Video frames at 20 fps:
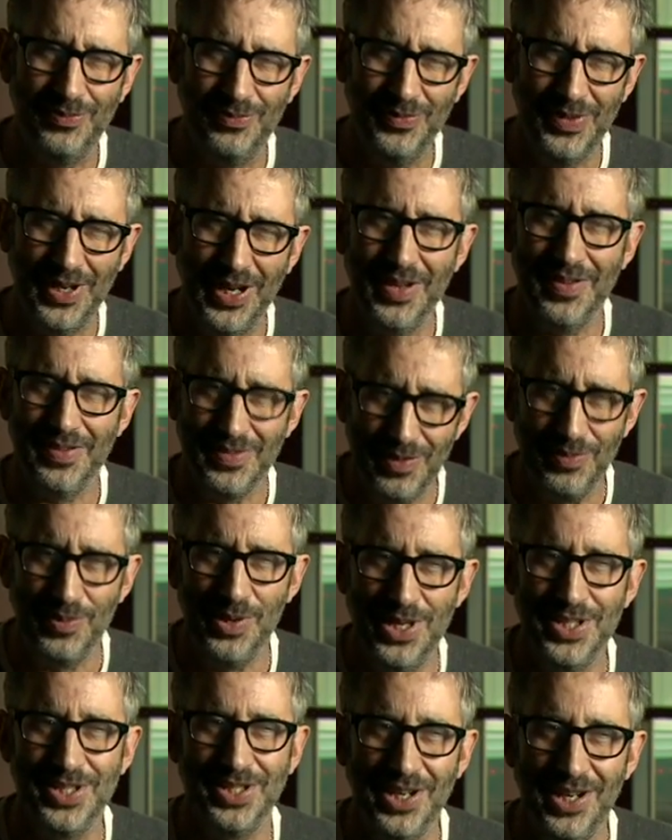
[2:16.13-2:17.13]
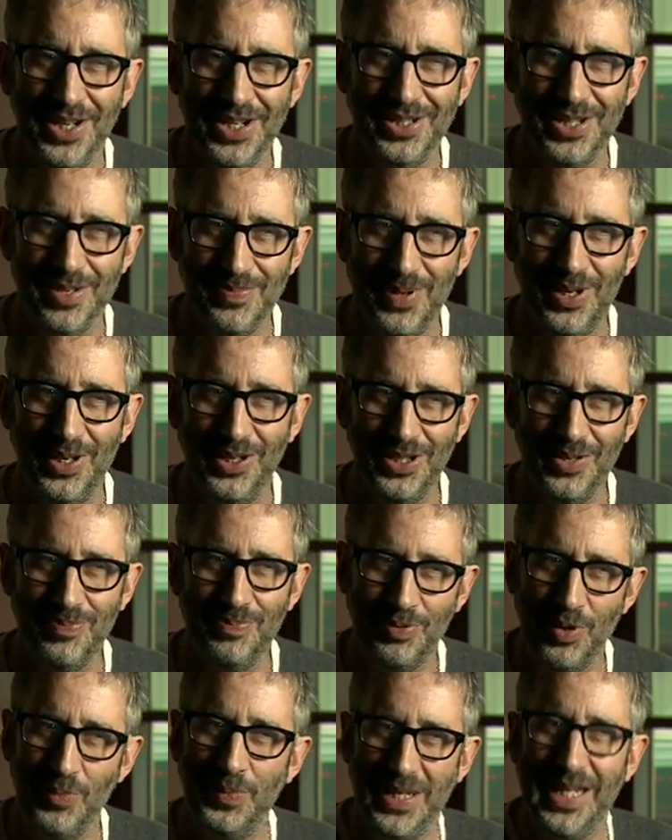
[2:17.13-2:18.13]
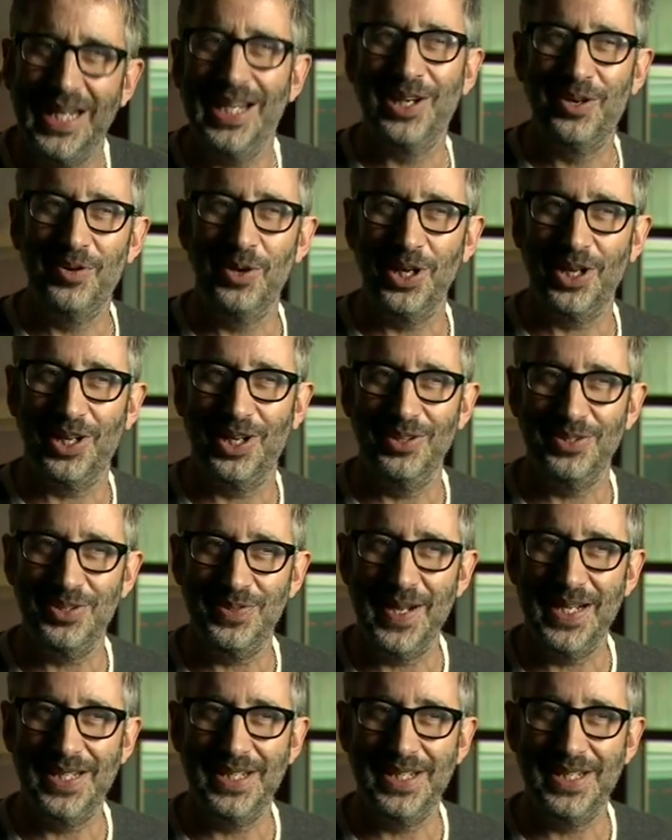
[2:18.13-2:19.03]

the word Zionist cabal, you're probably getting quite close to